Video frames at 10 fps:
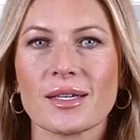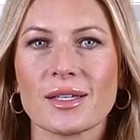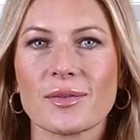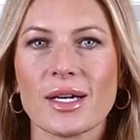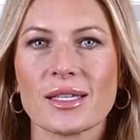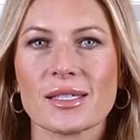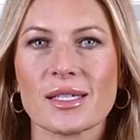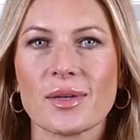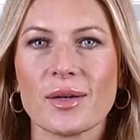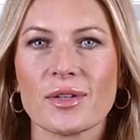The records
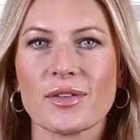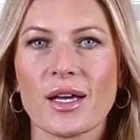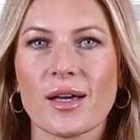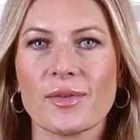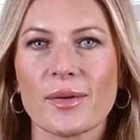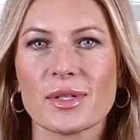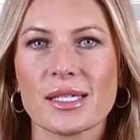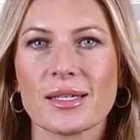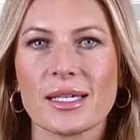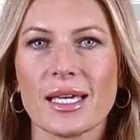at level 5
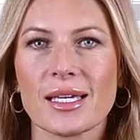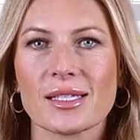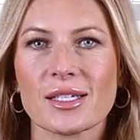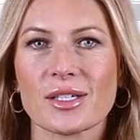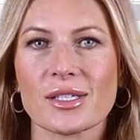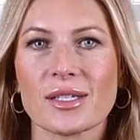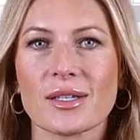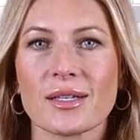represent the answers